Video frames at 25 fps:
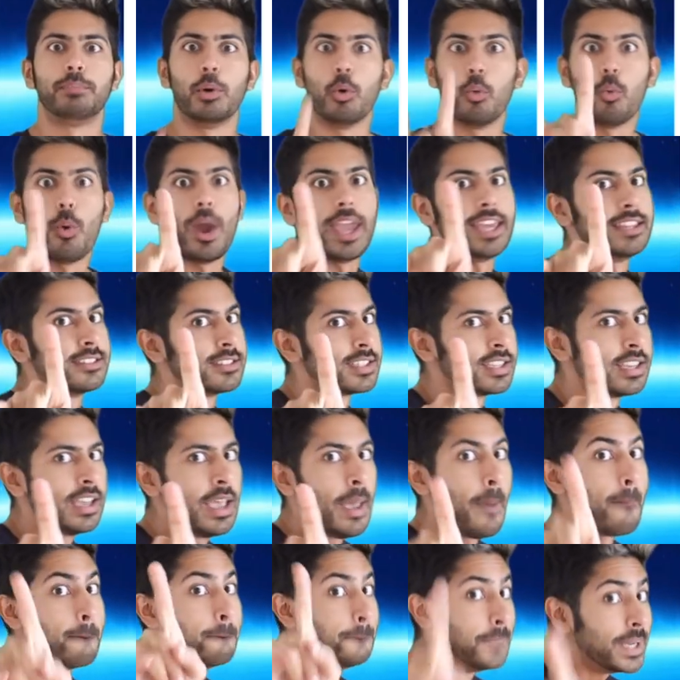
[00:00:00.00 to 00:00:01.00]
But
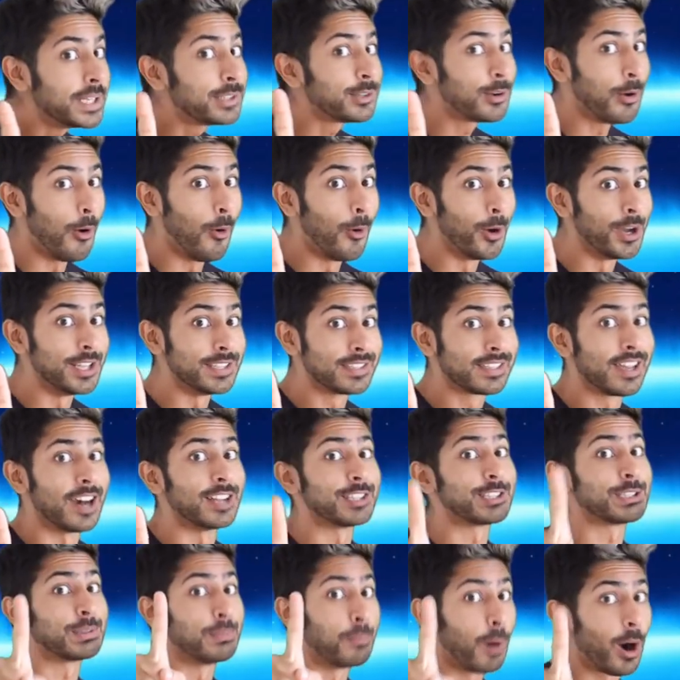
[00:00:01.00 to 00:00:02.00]
wait! Bitcoin's
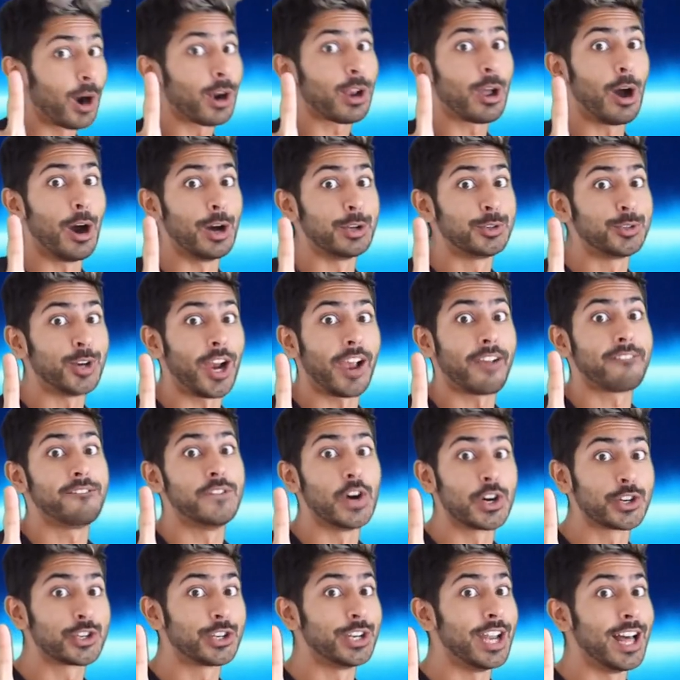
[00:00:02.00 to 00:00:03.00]
got smart contract
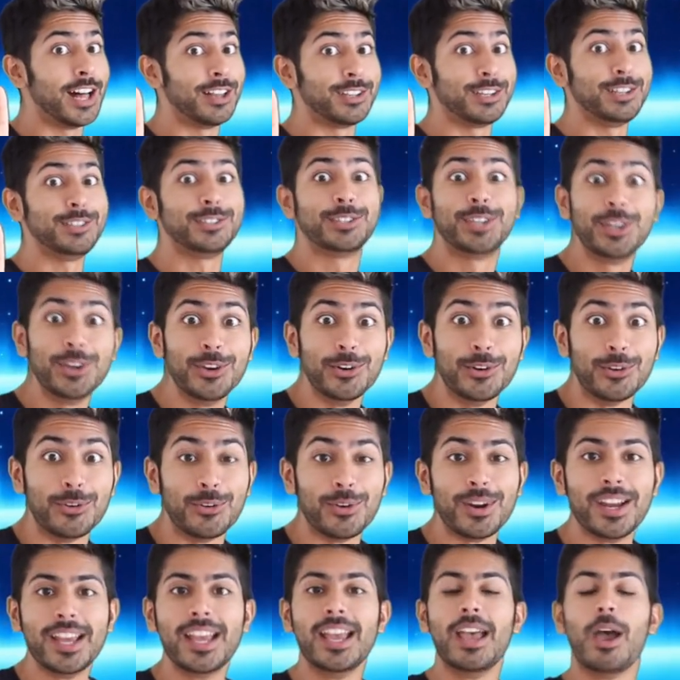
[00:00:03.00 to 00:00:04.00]
functionality
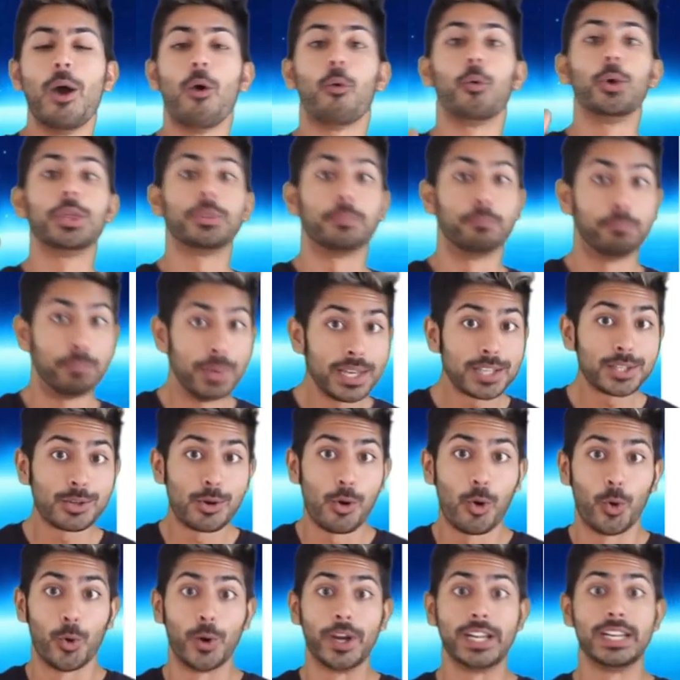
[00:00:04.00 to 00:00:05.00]
too. With
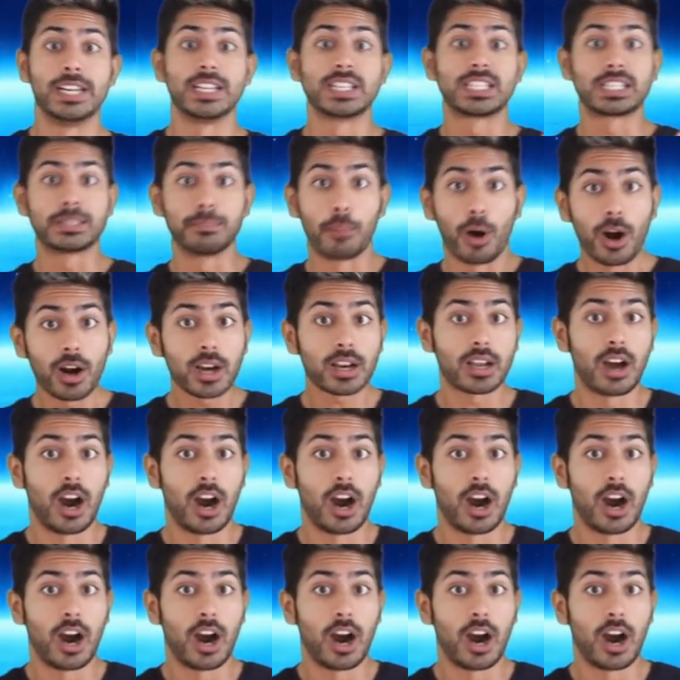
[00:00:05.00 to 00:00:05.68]
Bitcoin smart